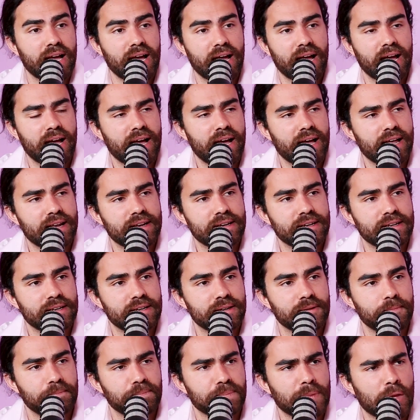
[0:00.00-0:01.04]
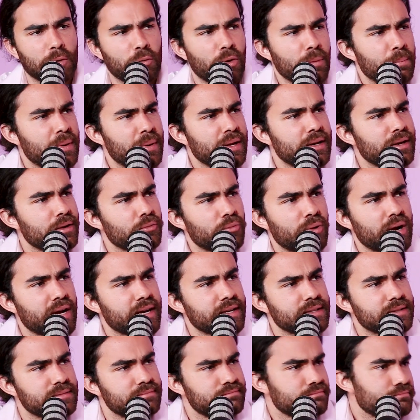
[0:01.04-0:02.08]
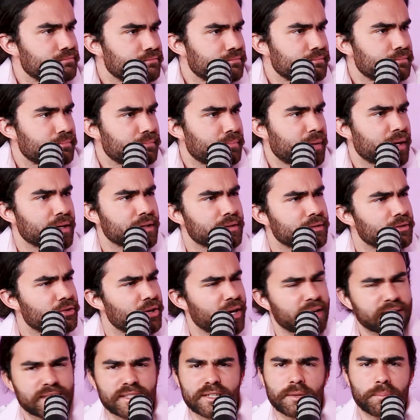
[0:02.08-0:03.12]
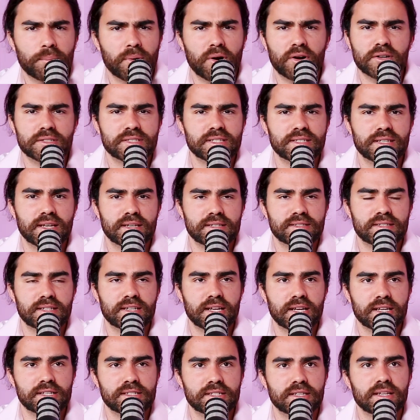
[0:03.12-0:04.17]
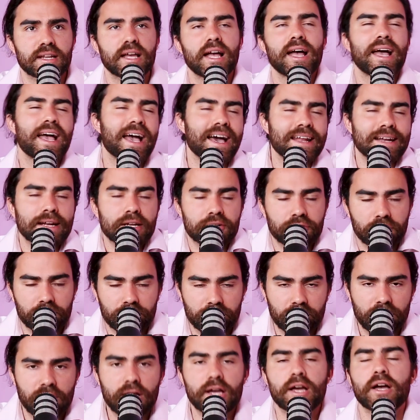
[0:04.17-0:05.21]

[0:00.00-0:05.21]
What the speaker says: And what better way by creating a party destination? And I know